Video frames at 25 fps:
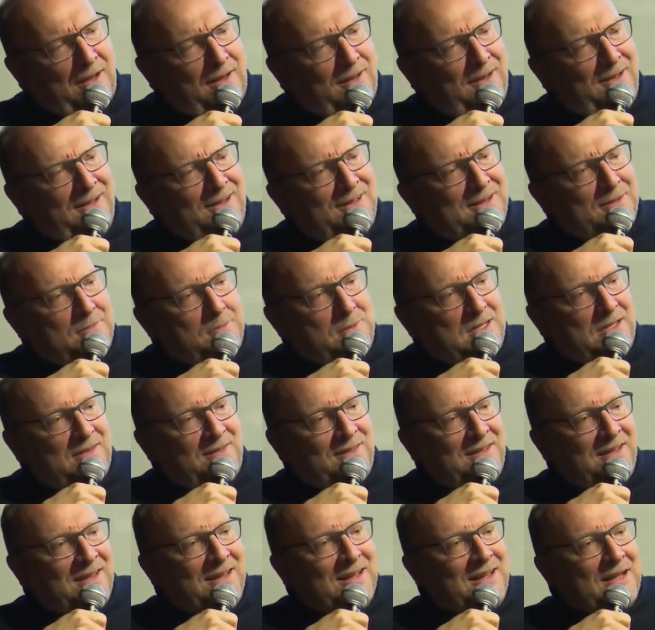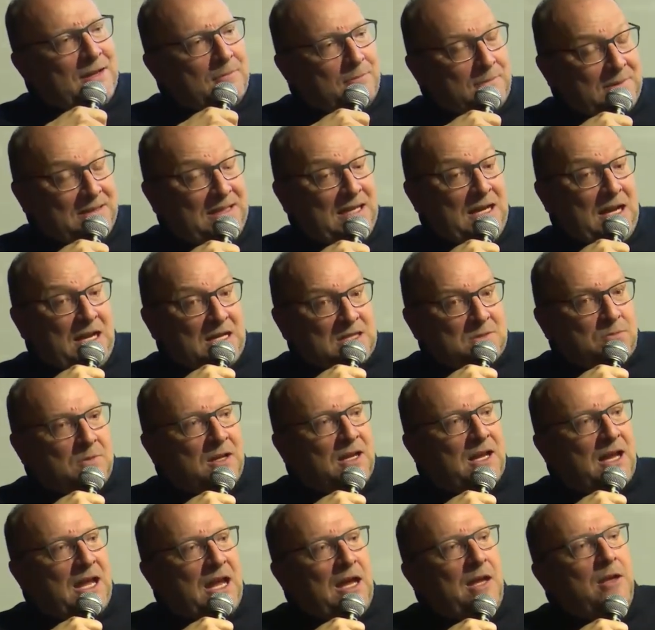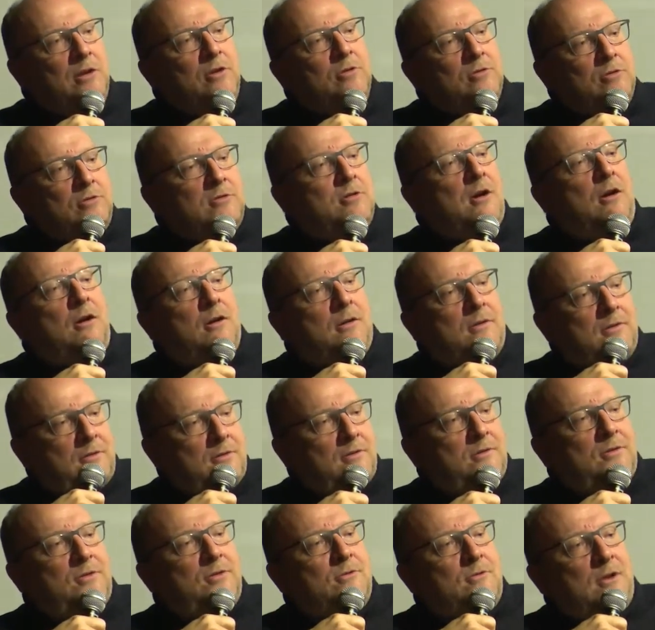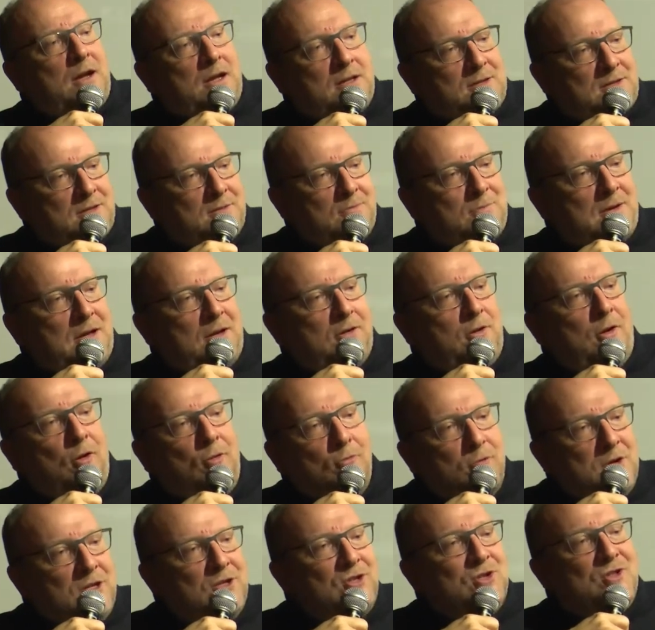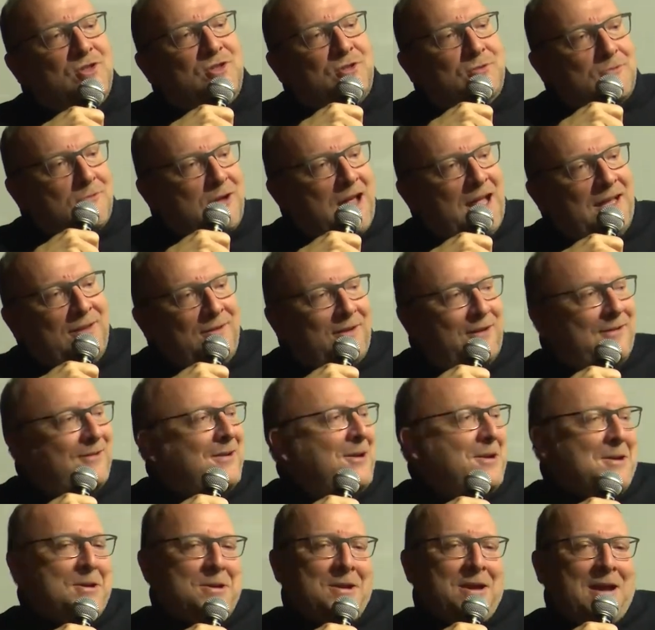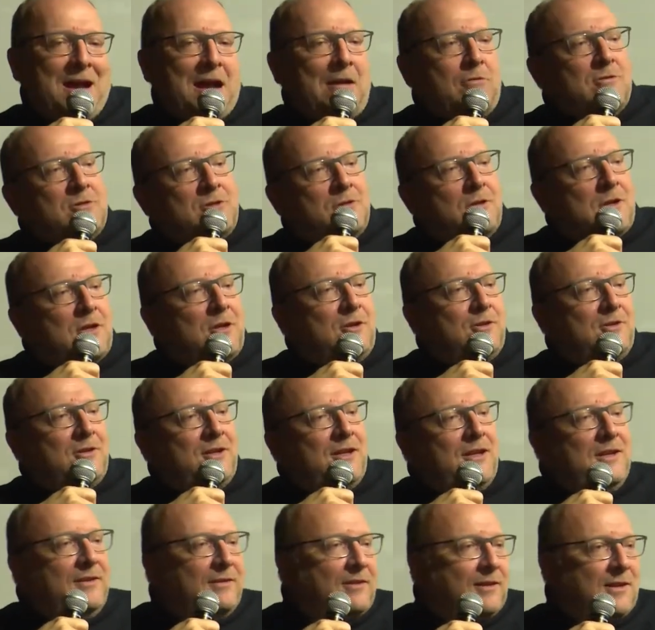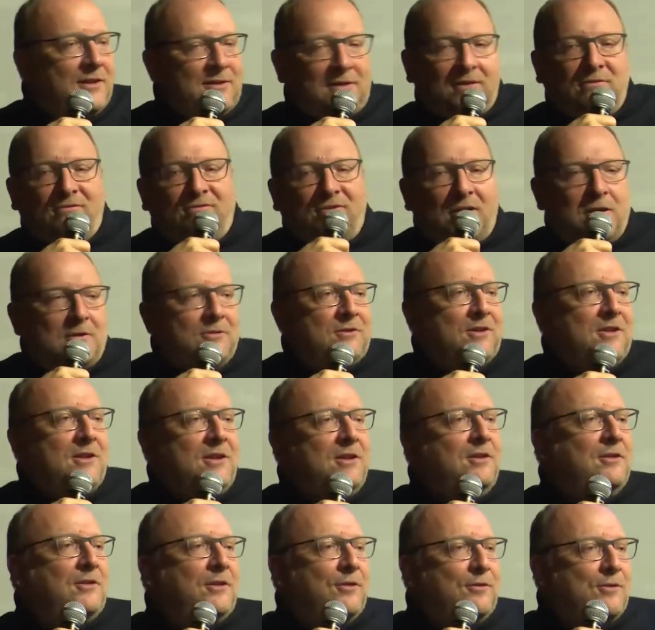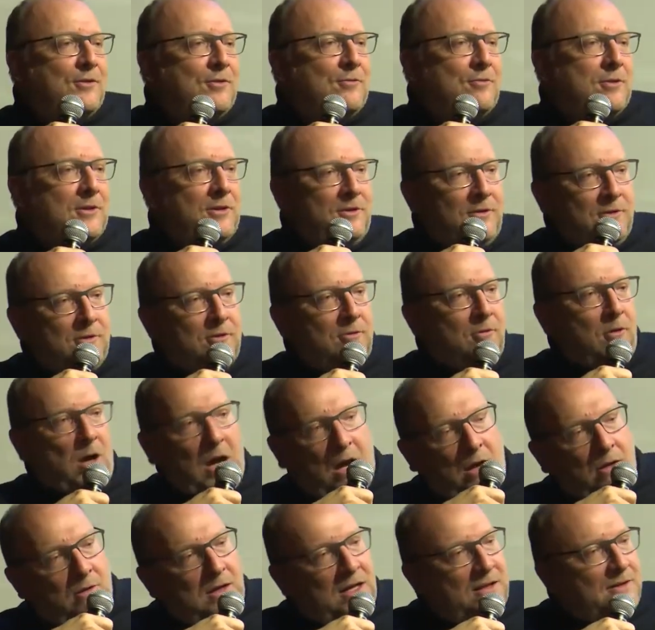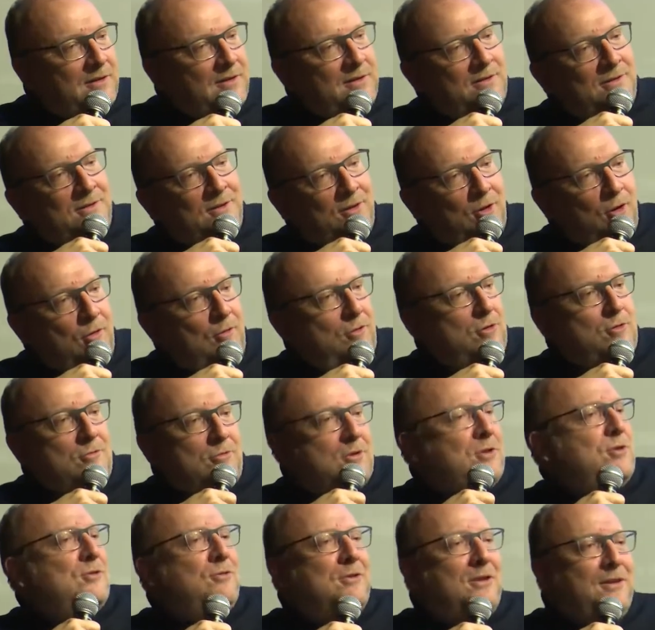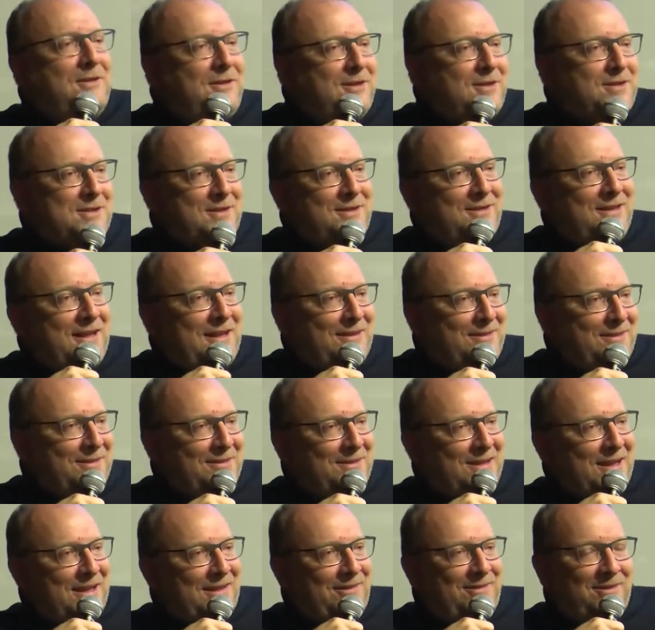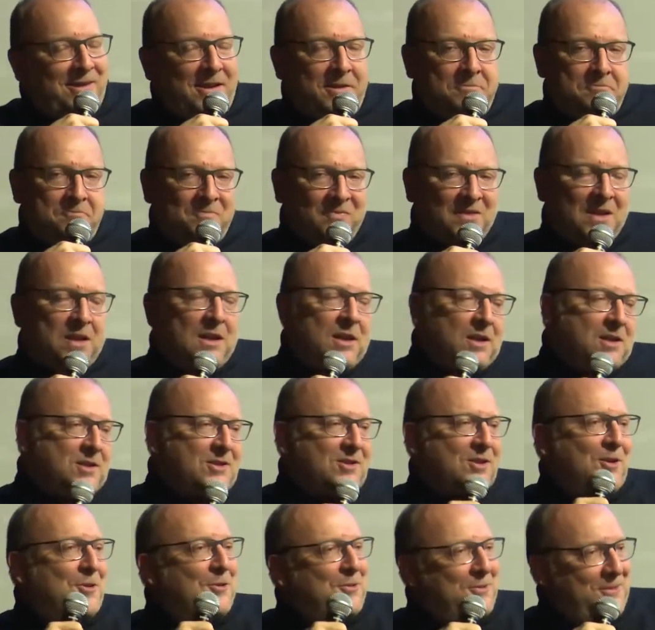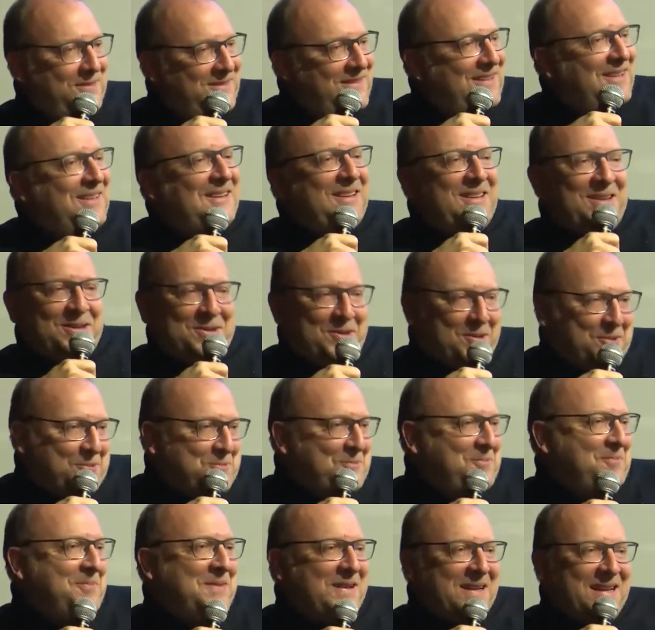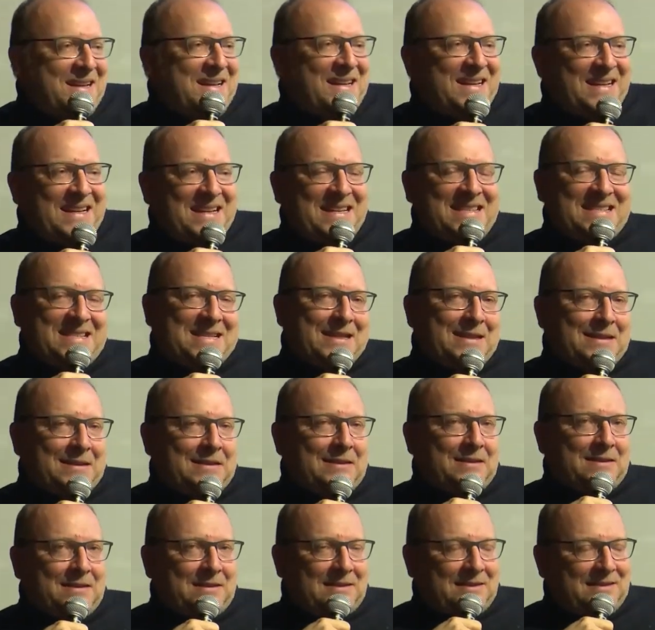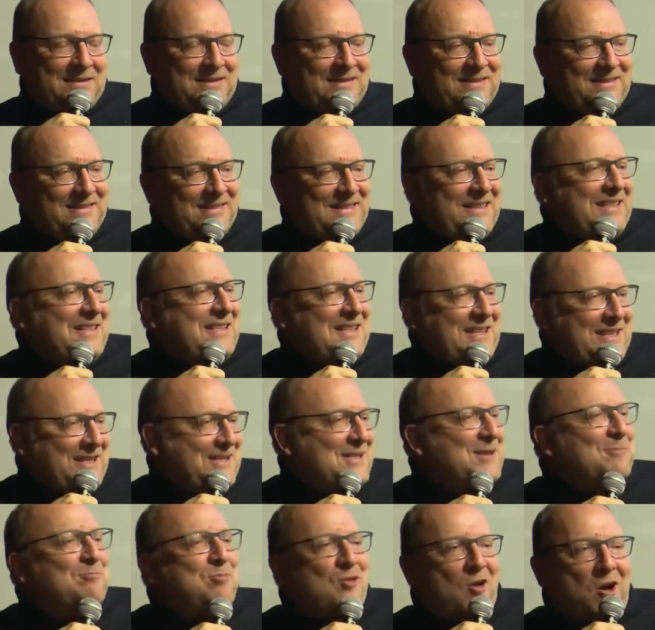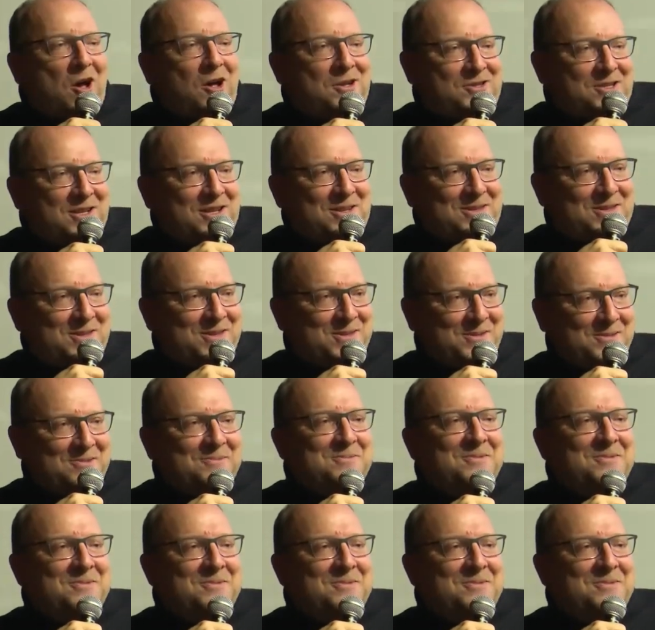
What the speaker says: a little bit, but they ask me, "Can you talk to us about? Oh, we just read." I was looking on the internet and found an interview with you. Wow, I didn't know you were doing this and that and that. Yeah, so you know, it's a process.